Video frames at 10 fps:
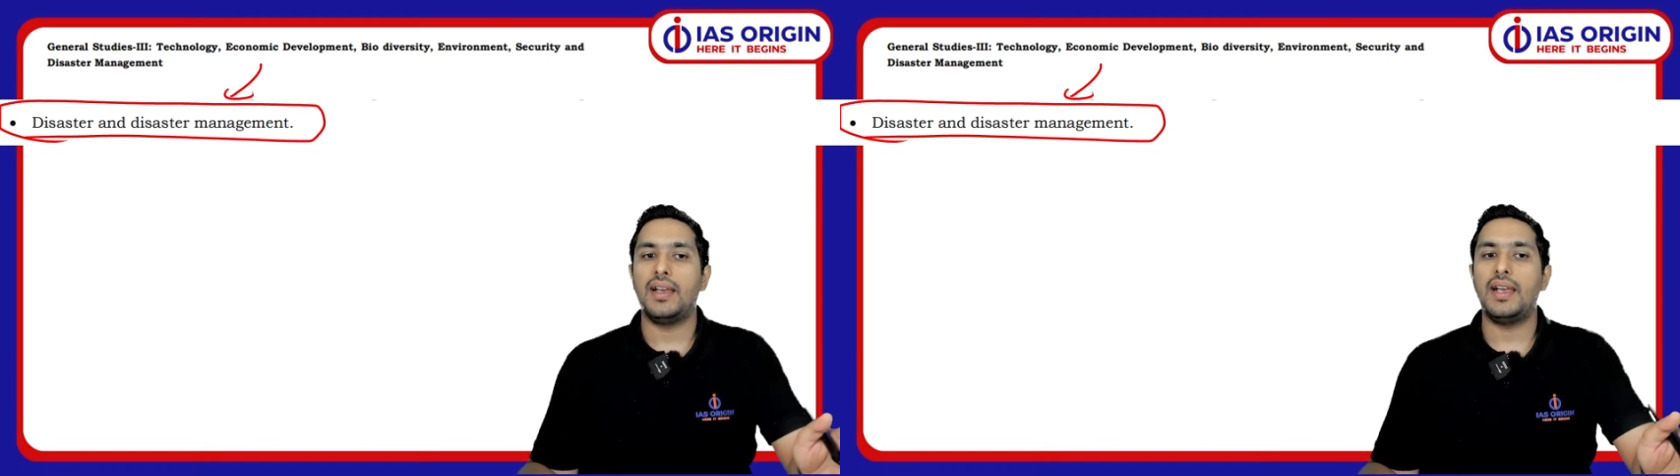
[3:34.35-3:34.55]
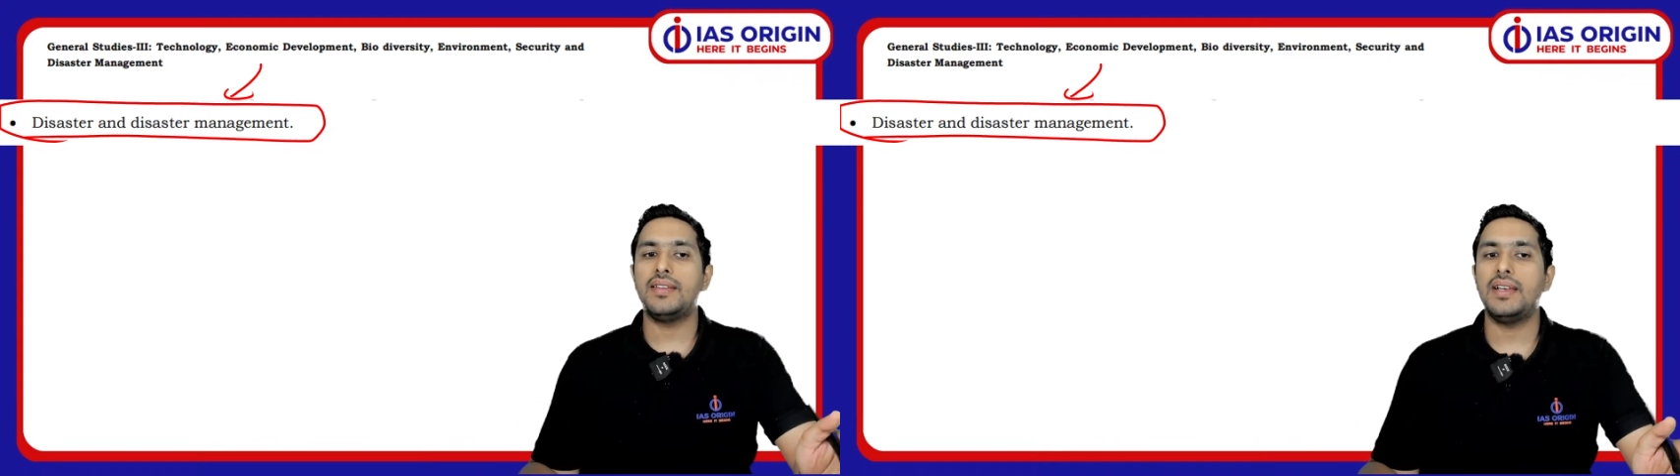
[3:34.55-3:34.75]

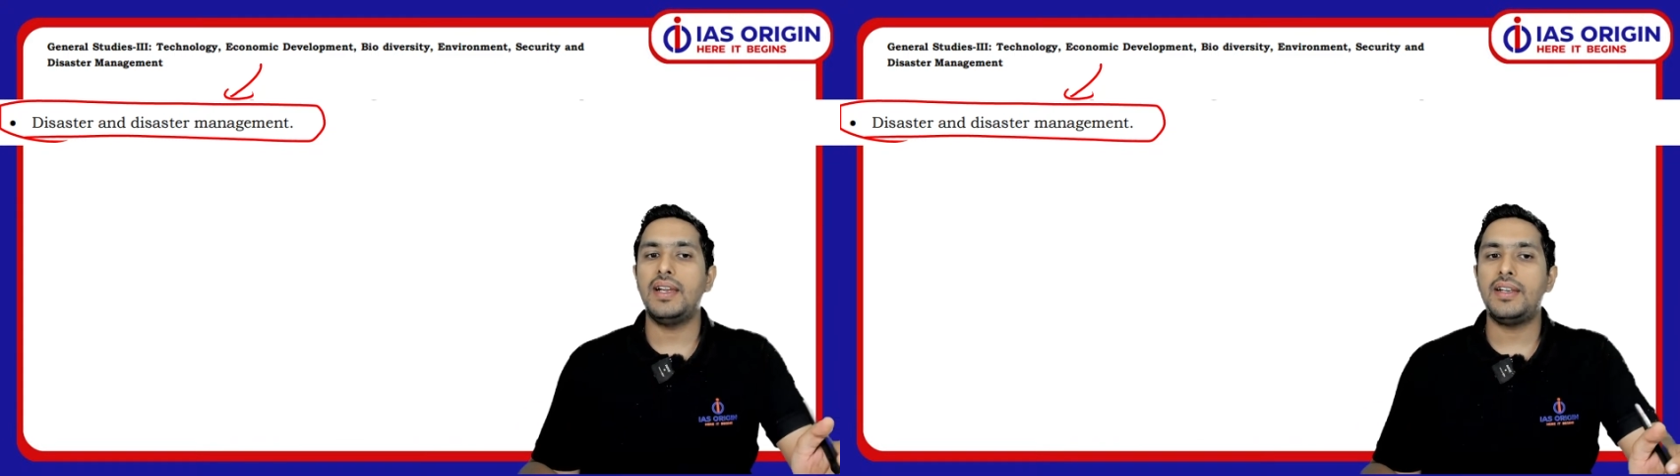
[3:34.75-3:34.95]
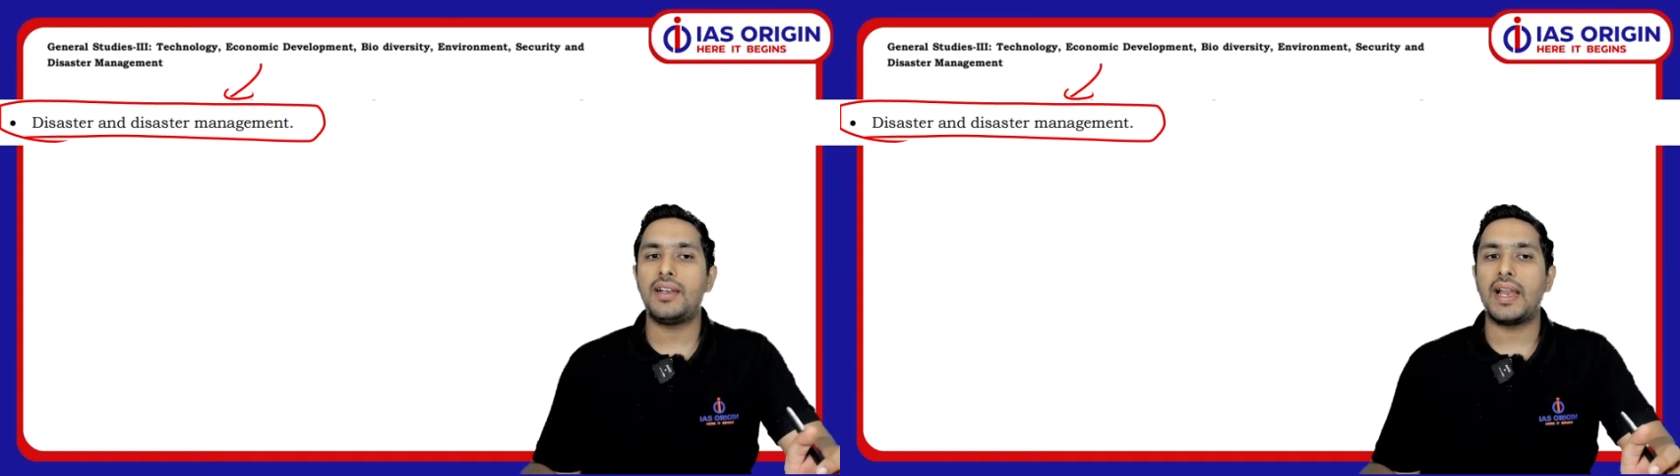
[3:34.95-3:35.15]
is
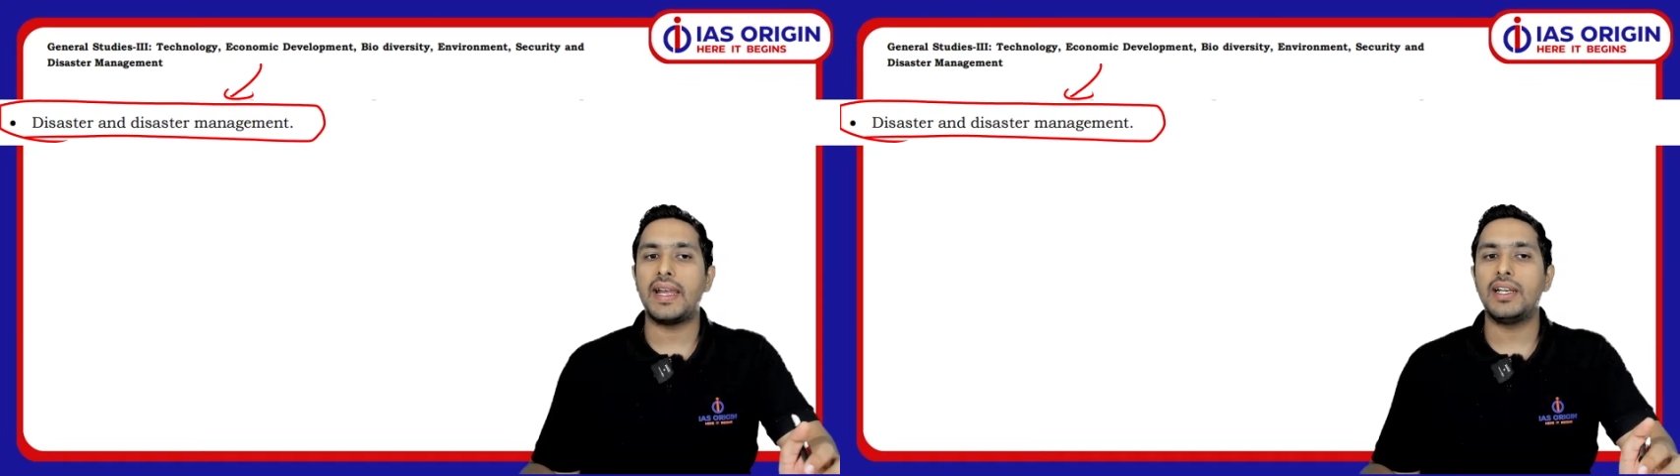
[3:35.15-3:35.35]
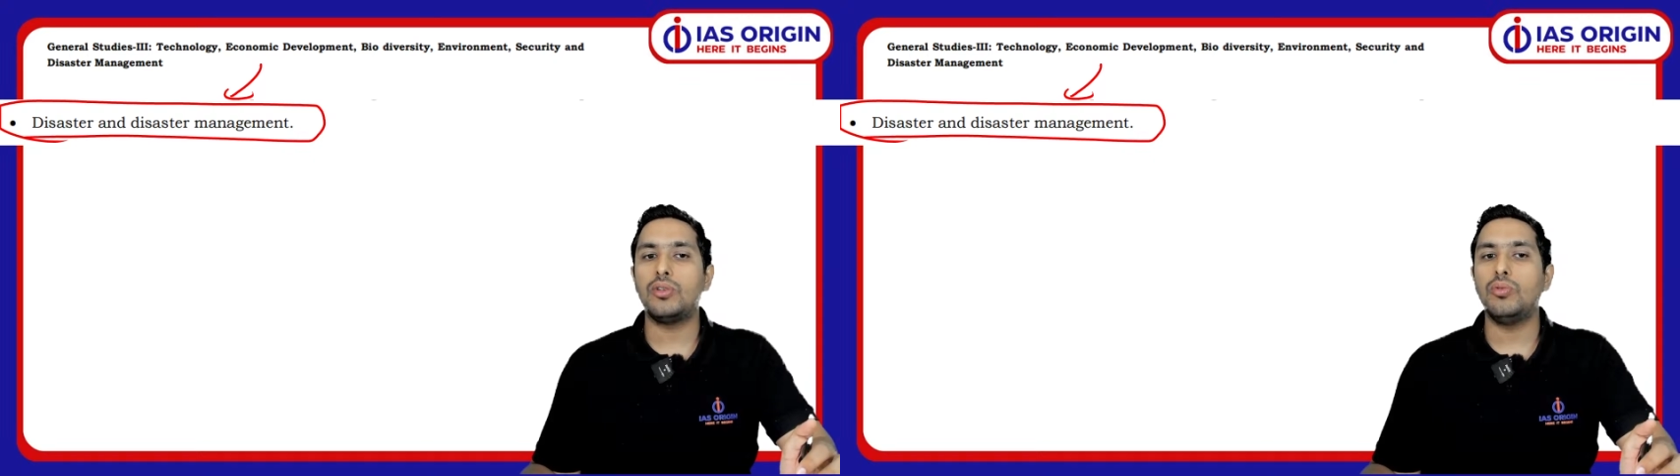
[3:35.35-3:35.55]
it
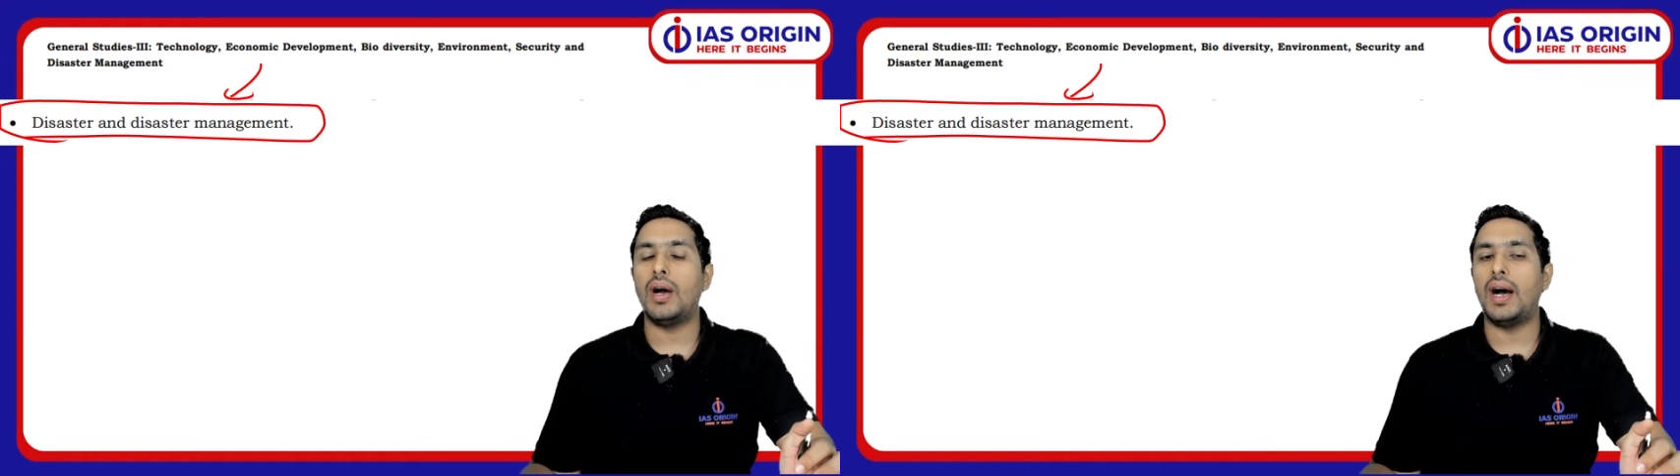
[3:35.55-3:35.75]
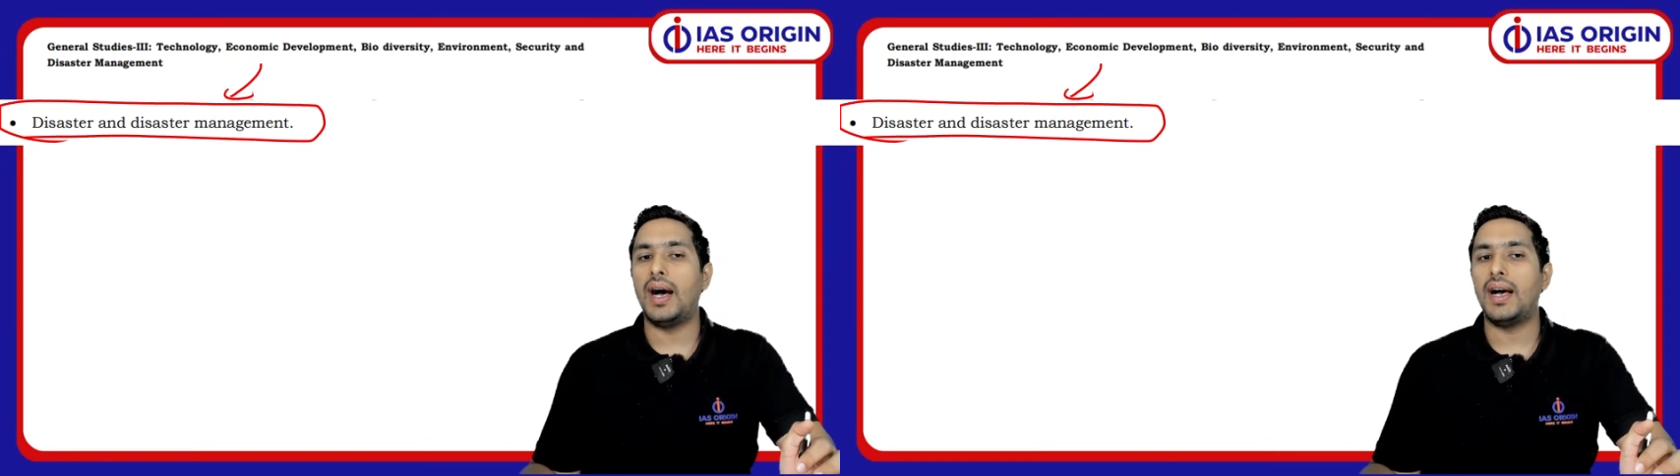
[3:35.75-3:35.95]
trying to
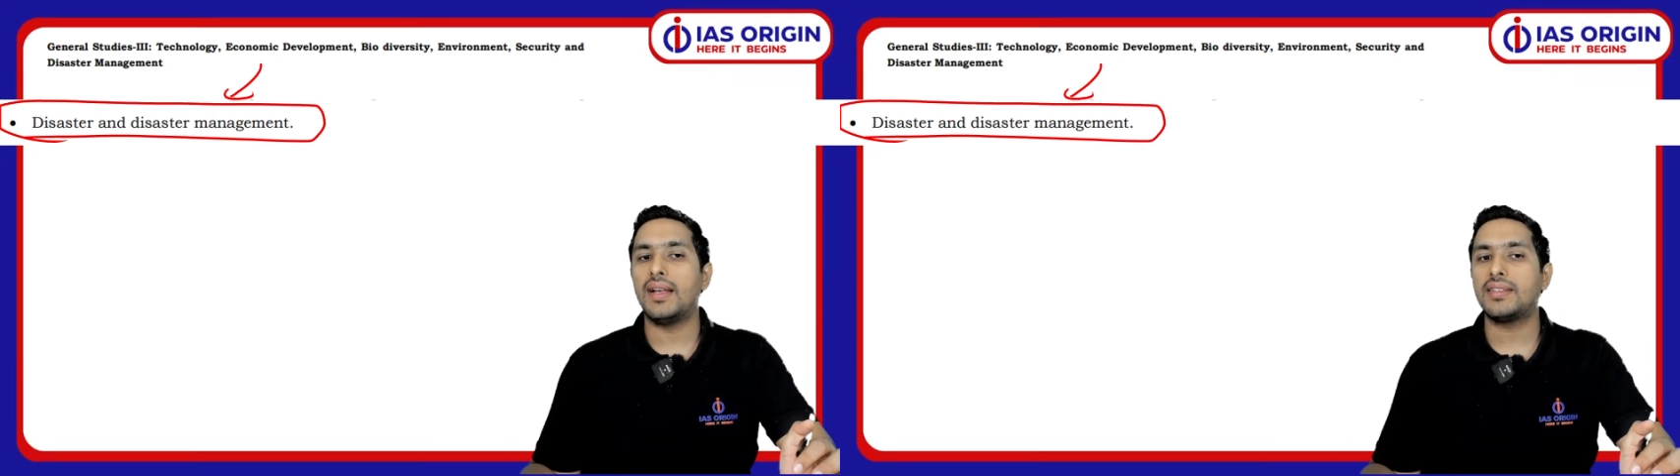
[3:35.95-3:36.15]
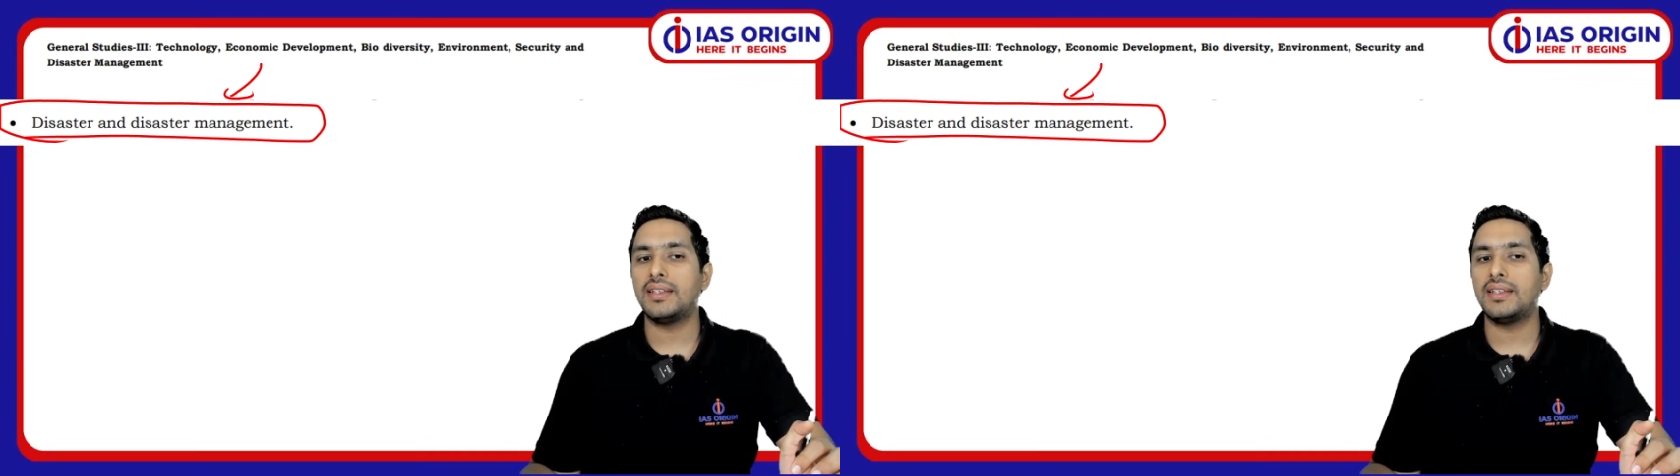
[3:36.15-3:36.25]
ask